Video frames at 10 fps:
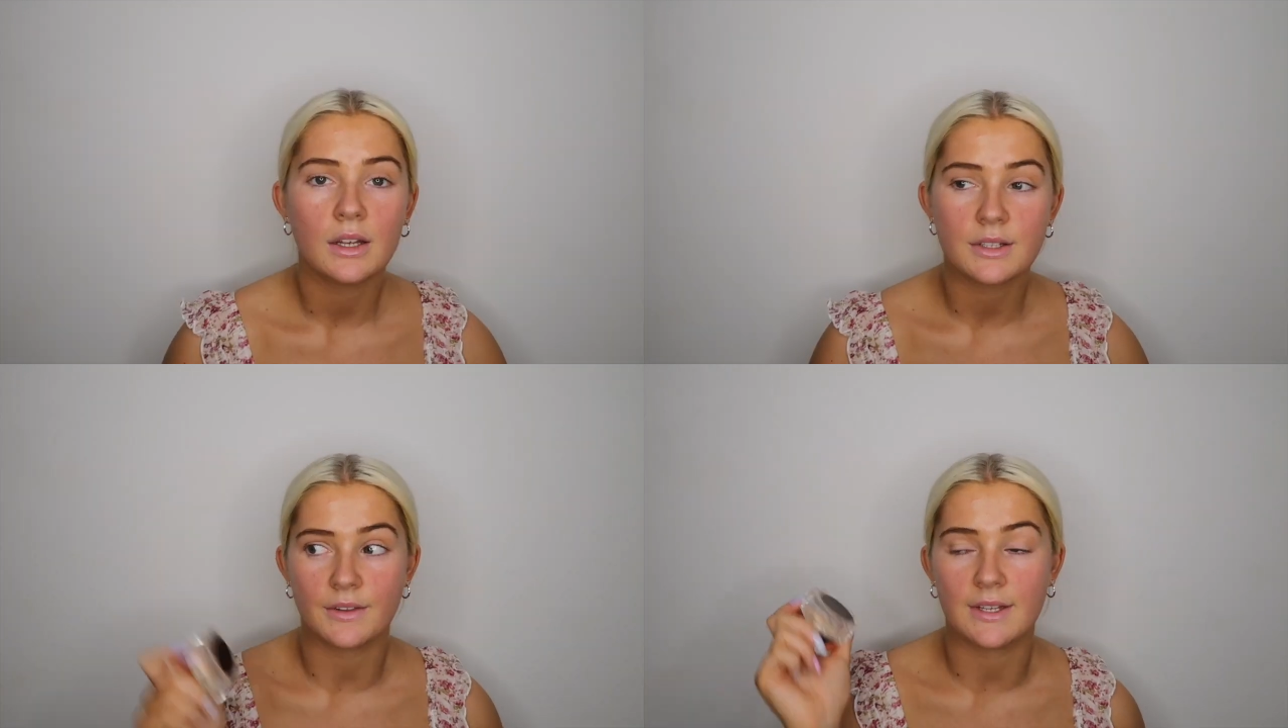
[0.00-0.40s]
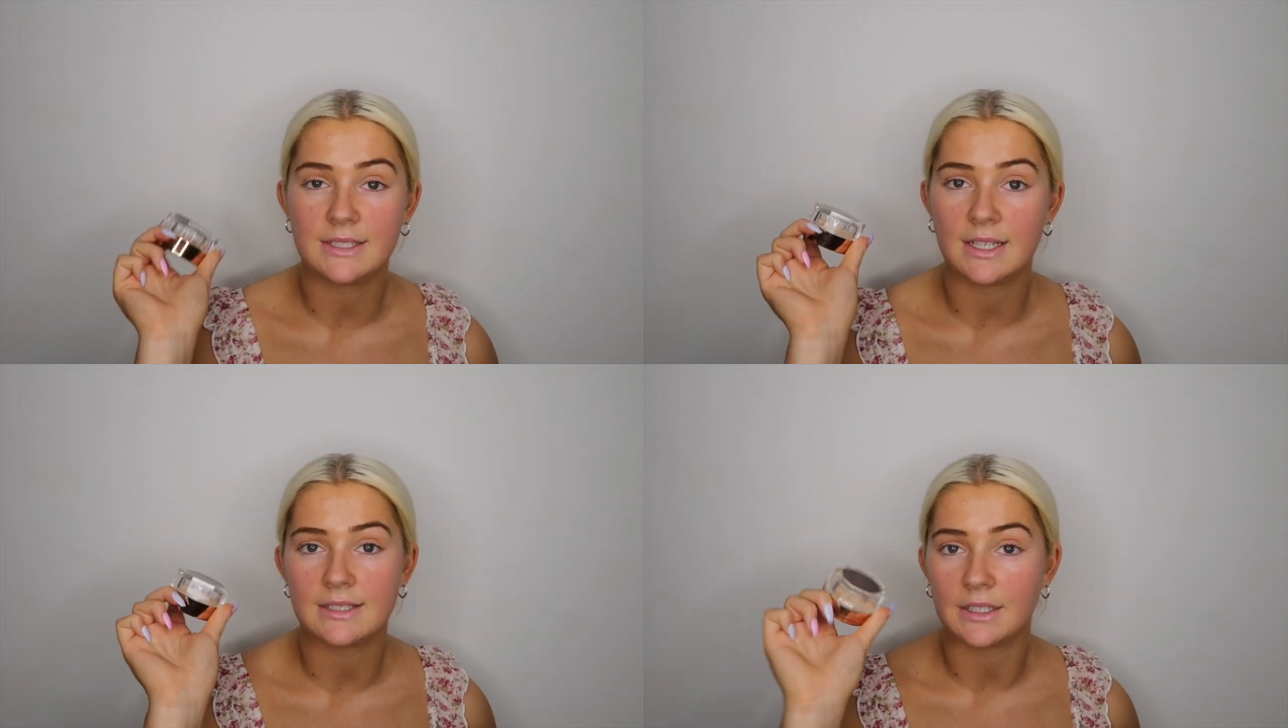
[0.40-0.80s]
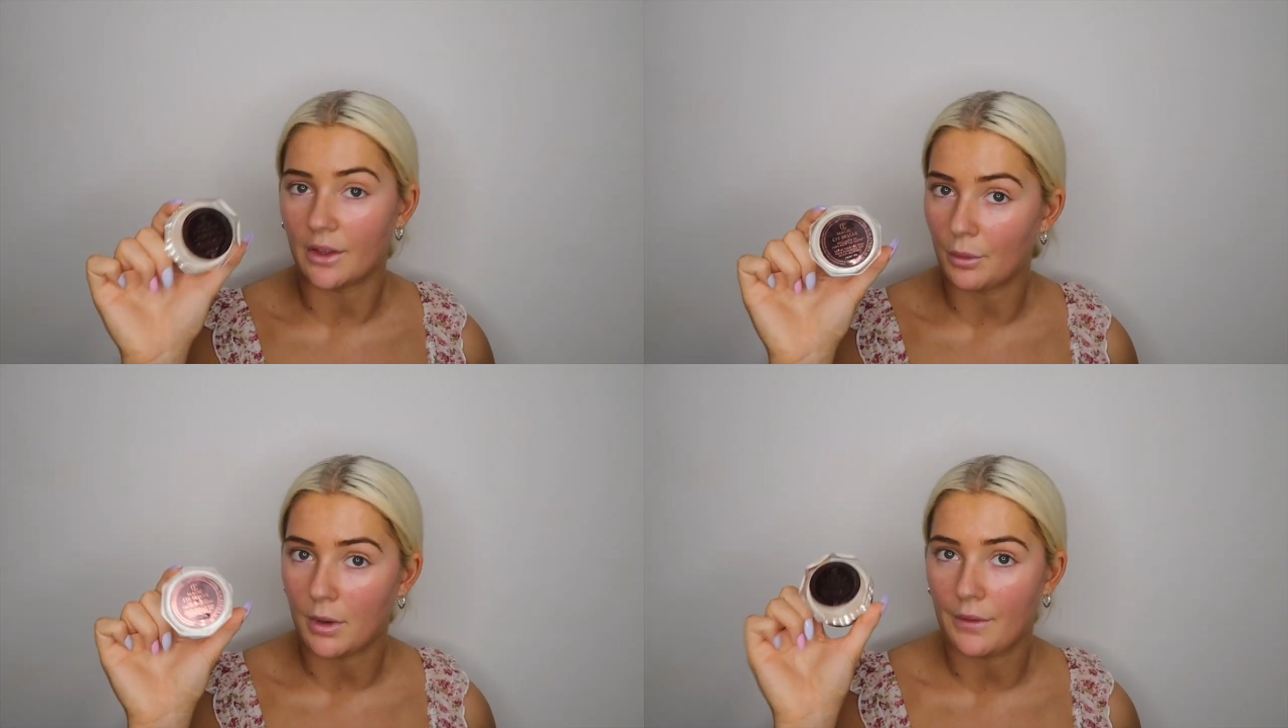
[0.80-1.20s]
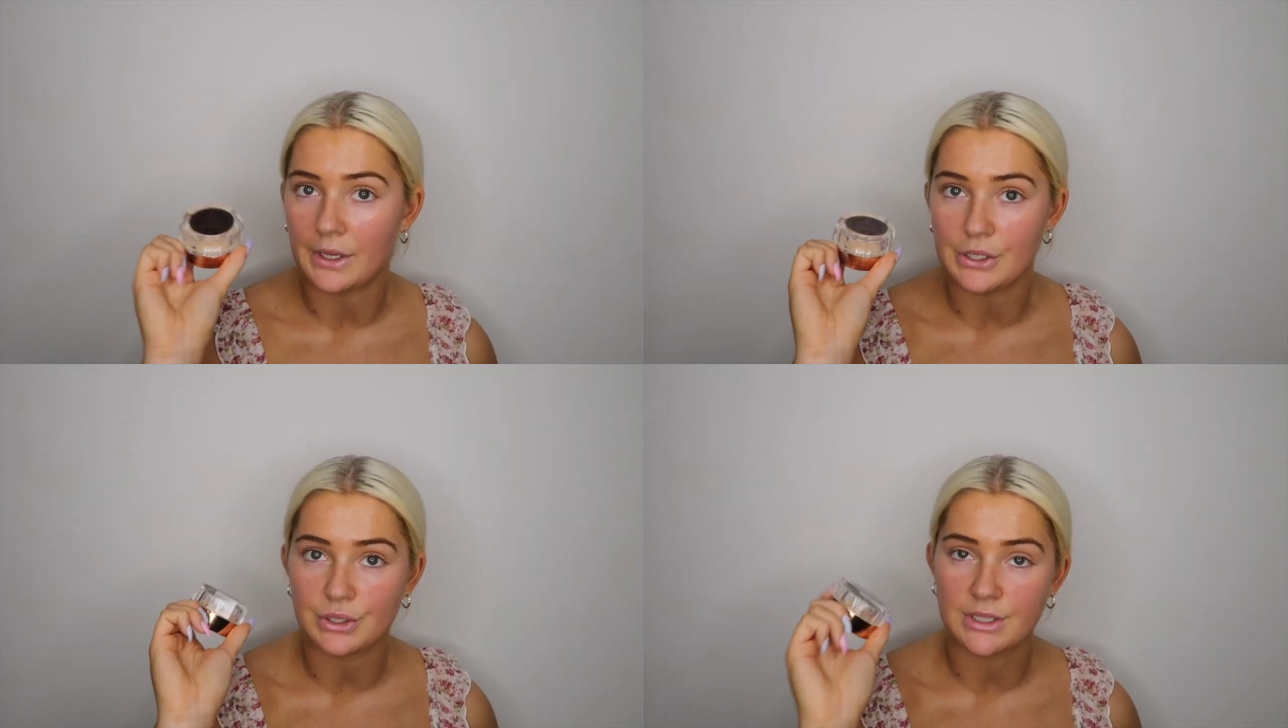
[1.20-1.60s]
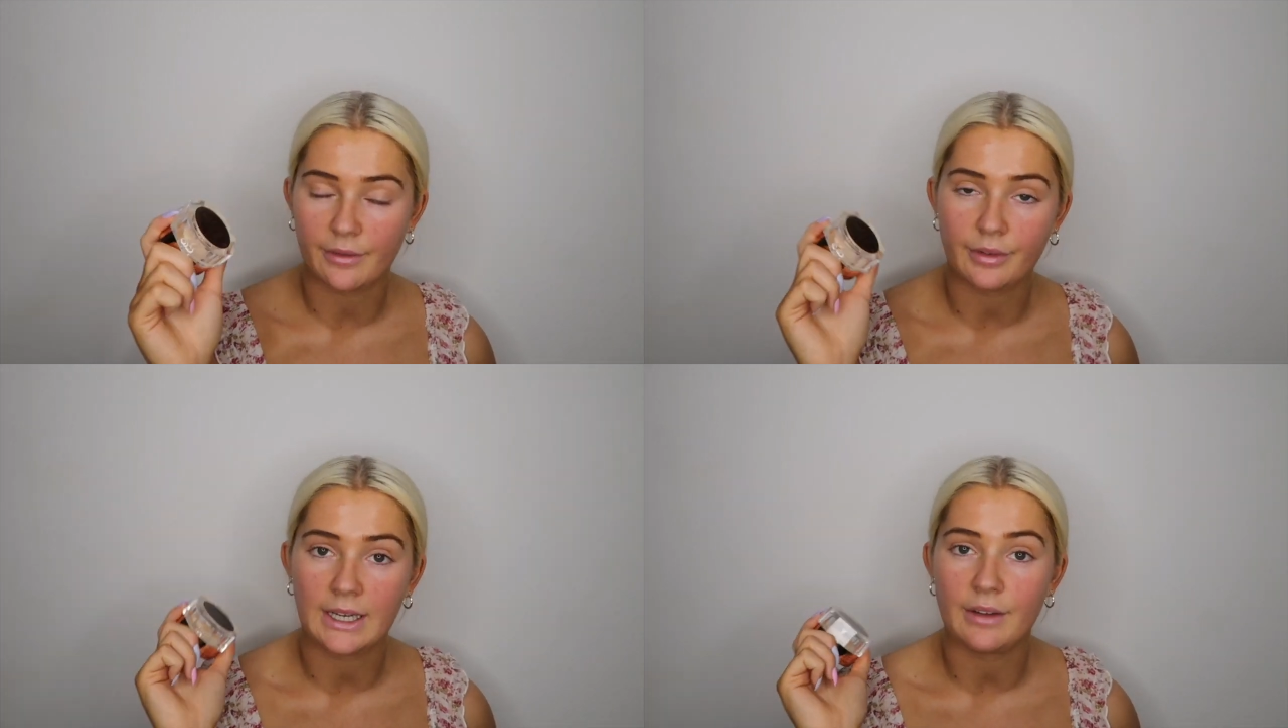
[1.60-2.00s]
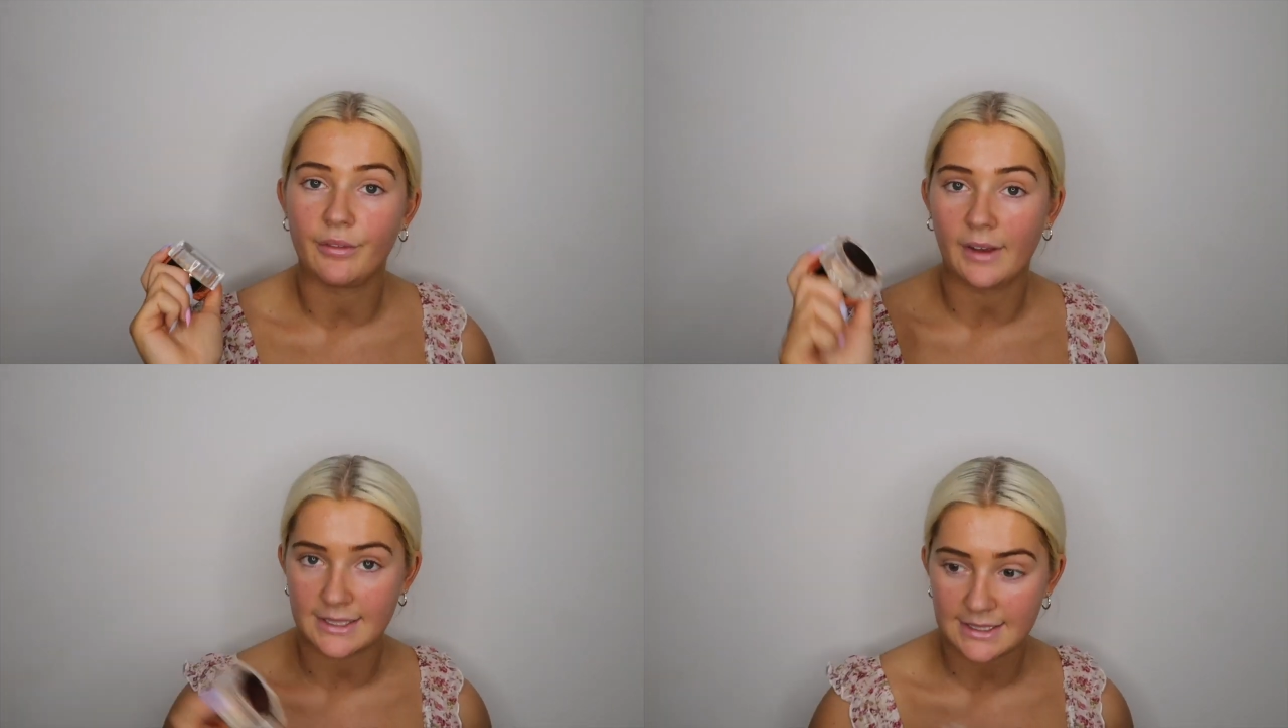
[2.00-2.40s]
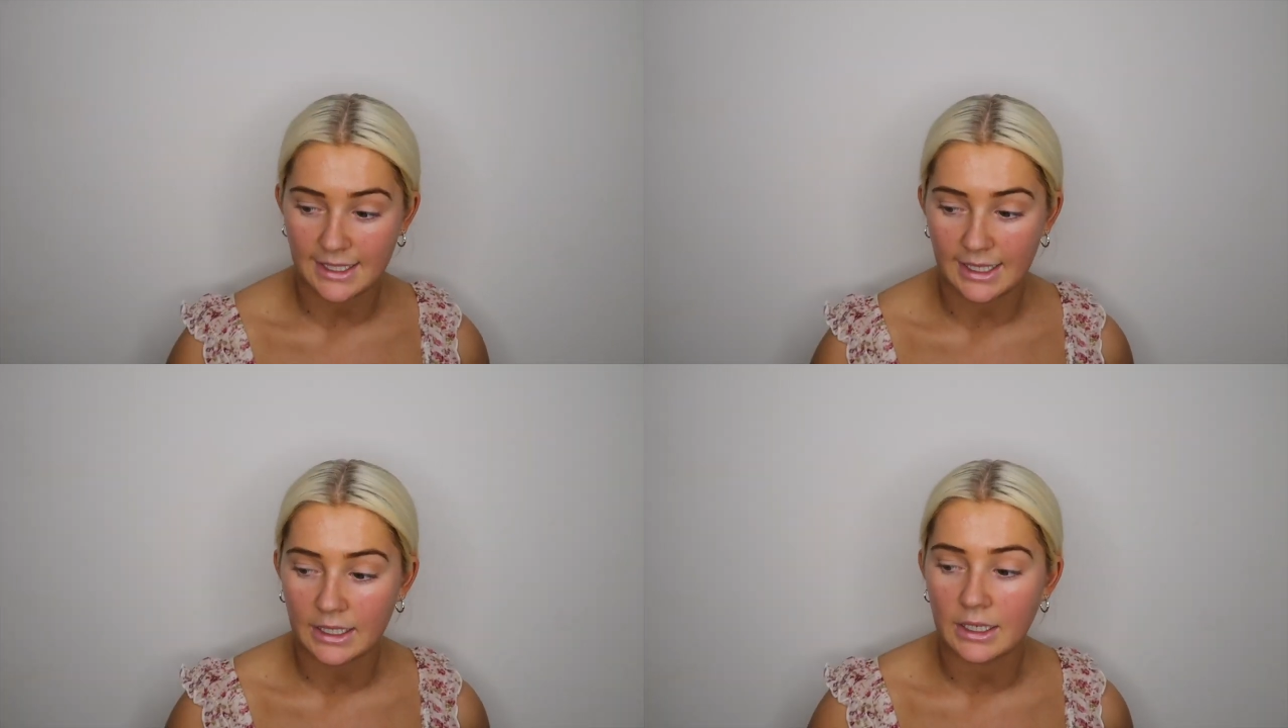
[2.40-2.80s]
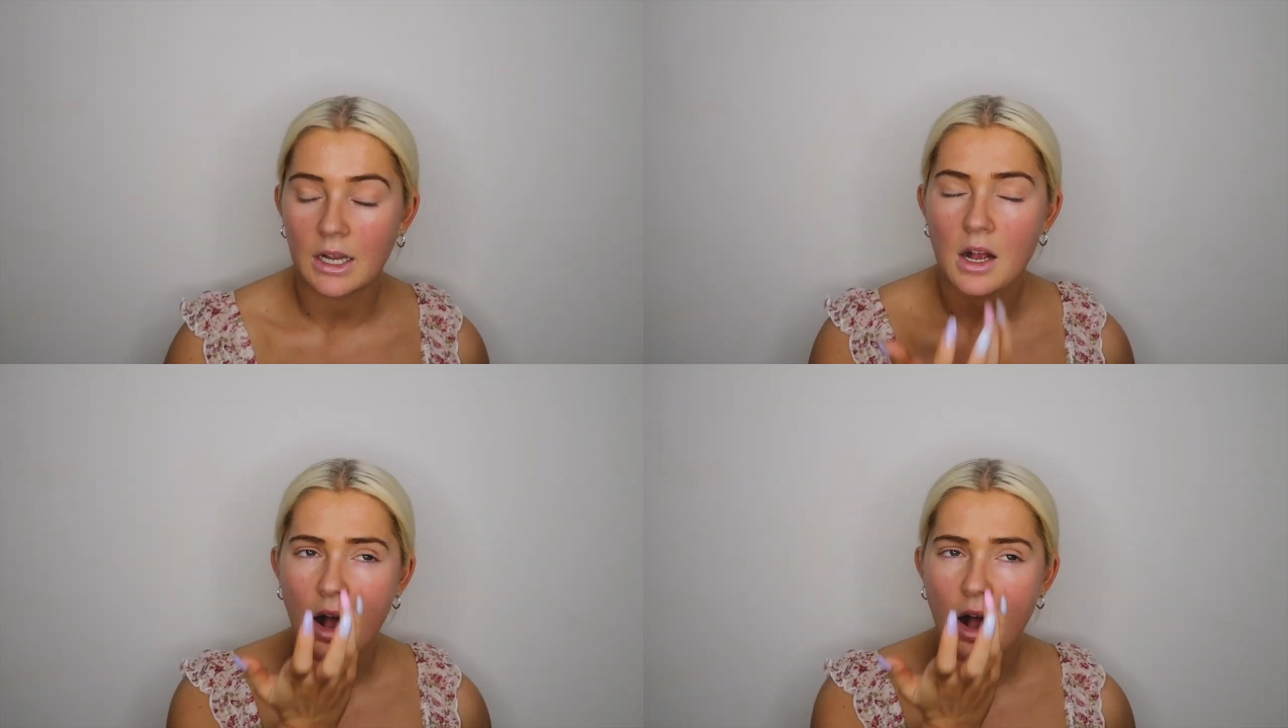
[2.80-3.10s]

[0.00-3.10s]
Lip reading: So this is another one that you should definitely invest in.